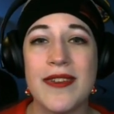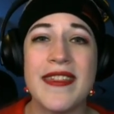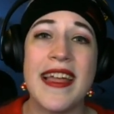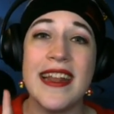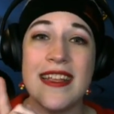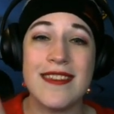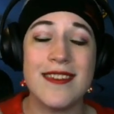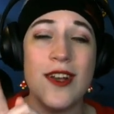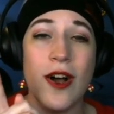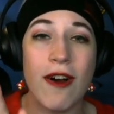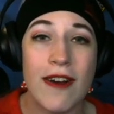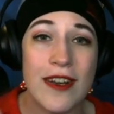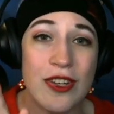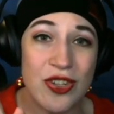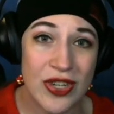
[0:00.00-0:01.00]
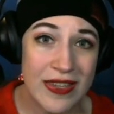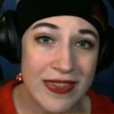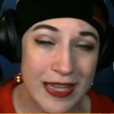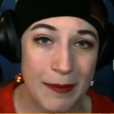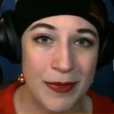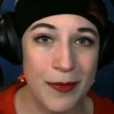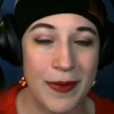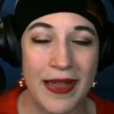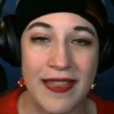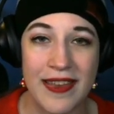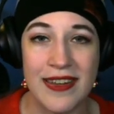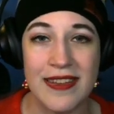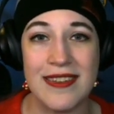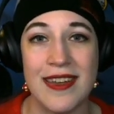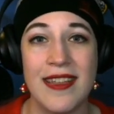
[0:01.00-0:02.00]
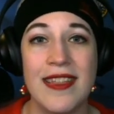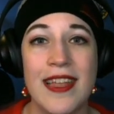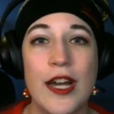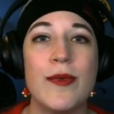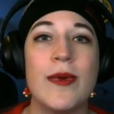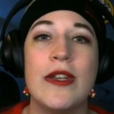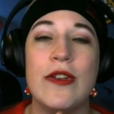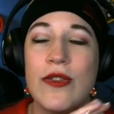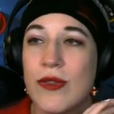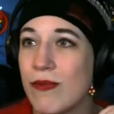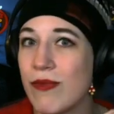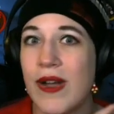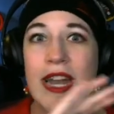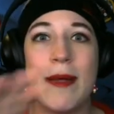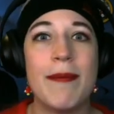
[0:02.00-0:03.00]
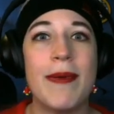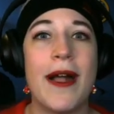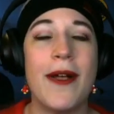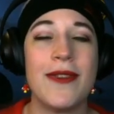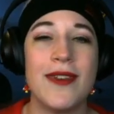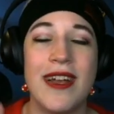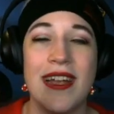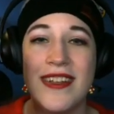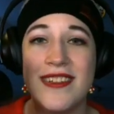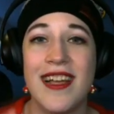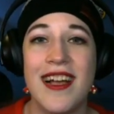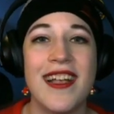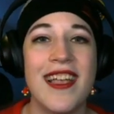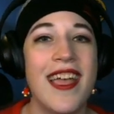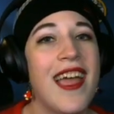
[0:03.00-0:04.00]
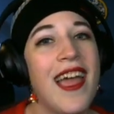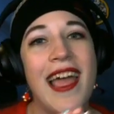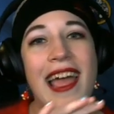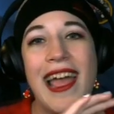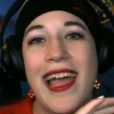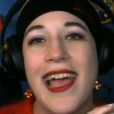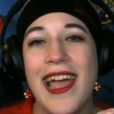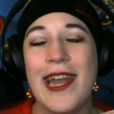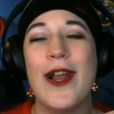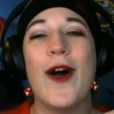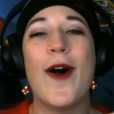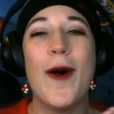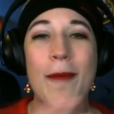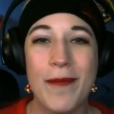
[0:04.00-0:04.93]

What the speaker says: That is an RNG skip the way that it's done there, where you just run at Bowser and duck and hope for